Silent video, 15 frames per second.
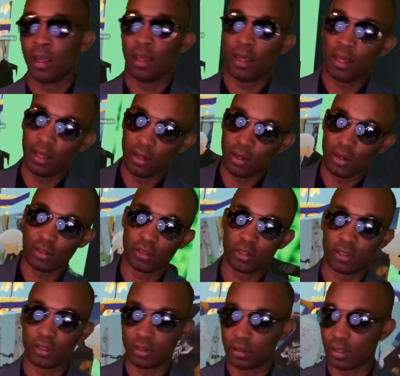Hey
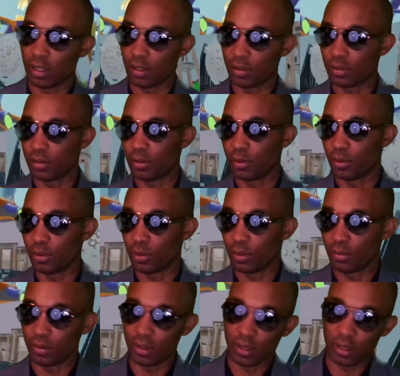Archer, how you doing
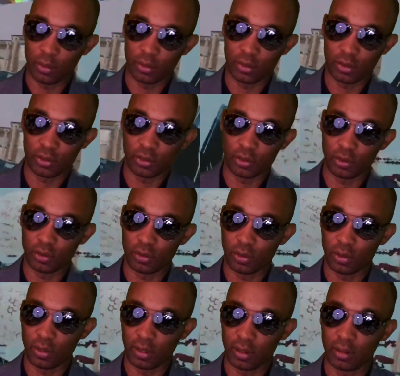over there with your True
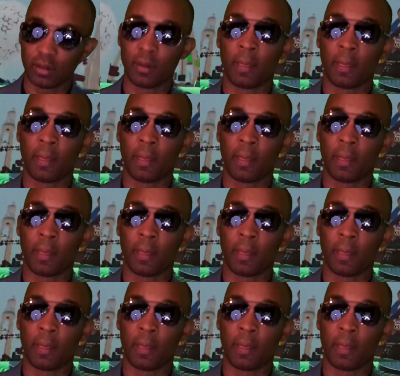Toy?